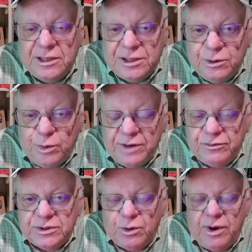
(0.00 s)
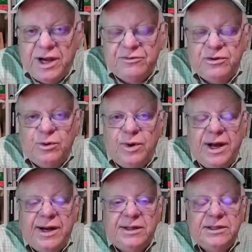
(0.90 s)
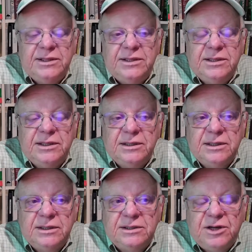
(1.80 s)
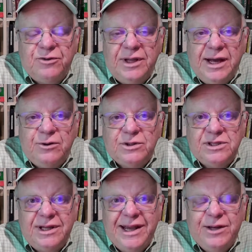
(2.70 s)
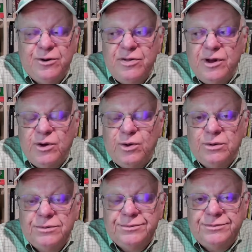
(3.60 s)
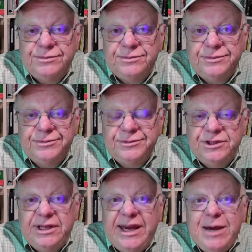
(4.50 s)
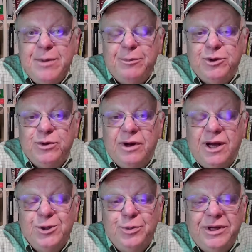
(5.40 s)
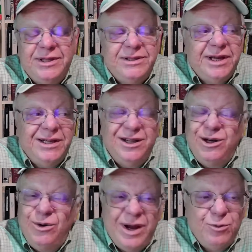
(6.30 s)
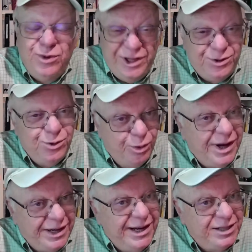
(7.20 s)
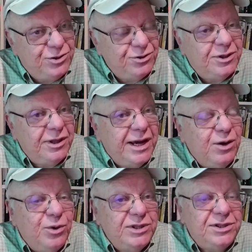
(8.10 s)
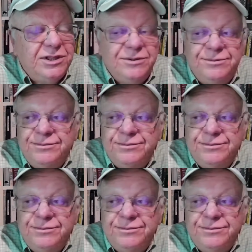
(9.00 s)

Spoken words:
So the wife was quiet for a while, and several hours later, though, she came up to her husband and said, I really do want an answer to that question.